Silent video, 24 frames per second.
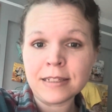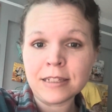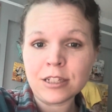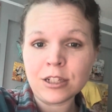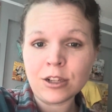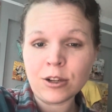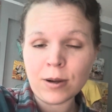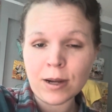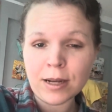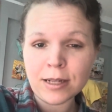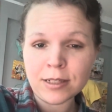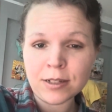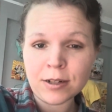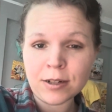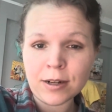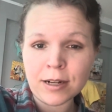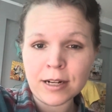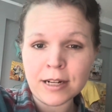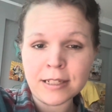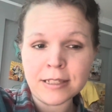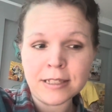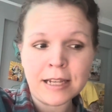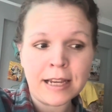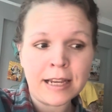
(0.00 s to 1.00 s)
you guys are going
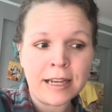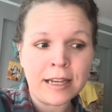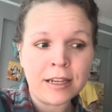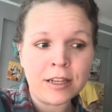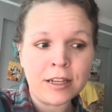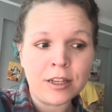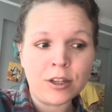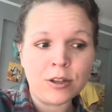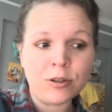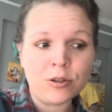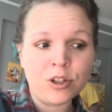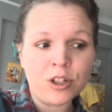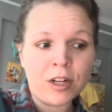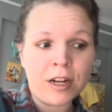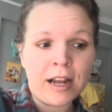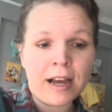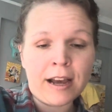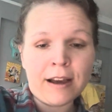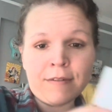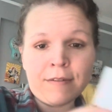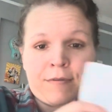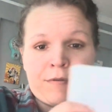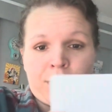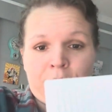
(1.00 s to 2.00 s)
to you should
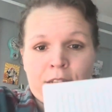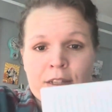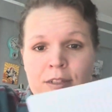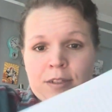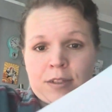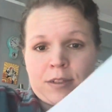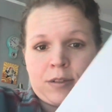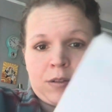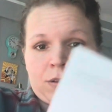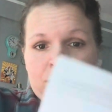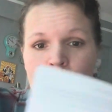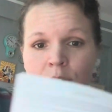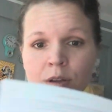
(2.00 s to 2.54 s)
have this